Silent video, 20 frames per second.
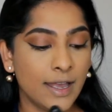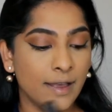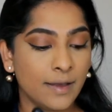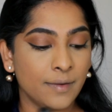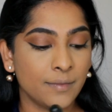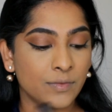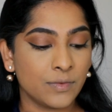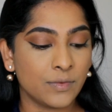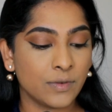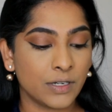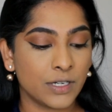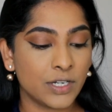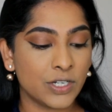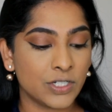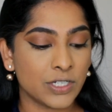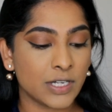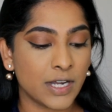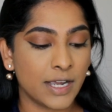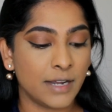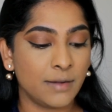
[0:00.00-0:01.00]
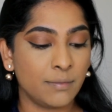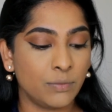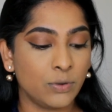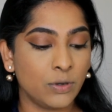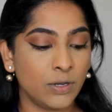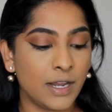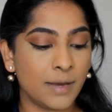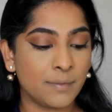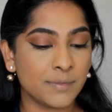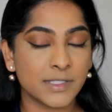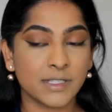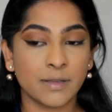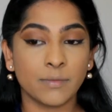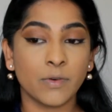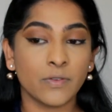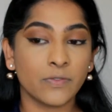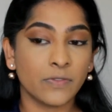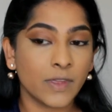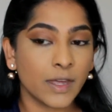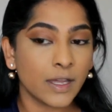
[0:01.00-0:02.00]
I'm going to try and pull up some
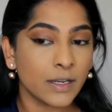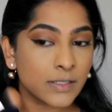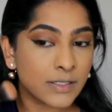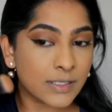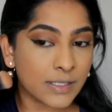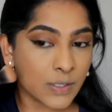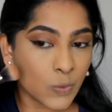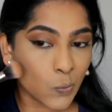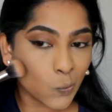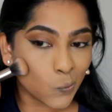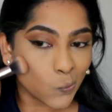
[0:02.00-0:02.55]
of that.